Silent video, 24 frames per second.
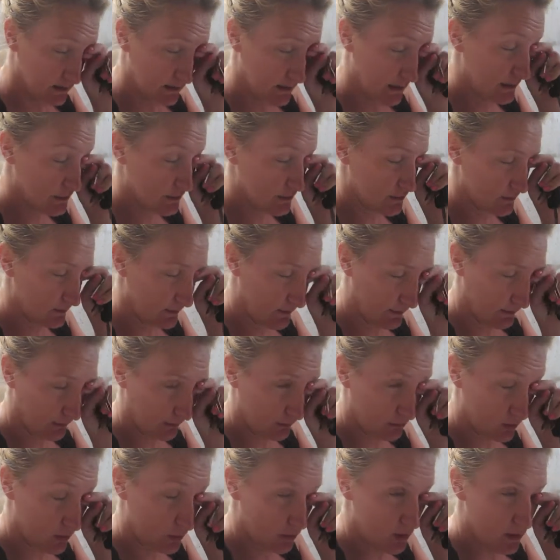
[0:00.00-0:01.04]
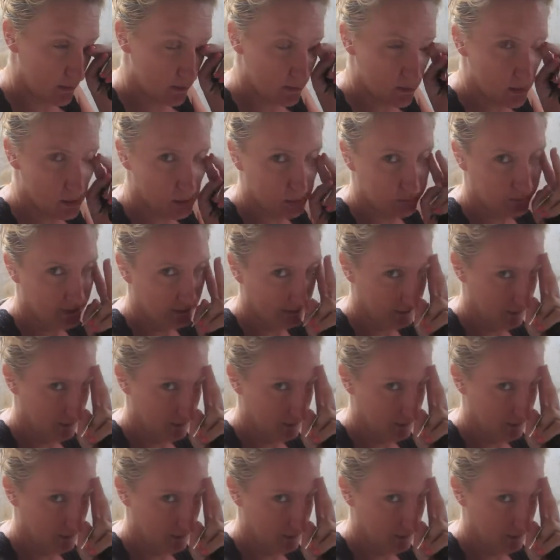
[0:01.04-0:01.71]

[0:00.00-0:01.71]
I just want to throw up all day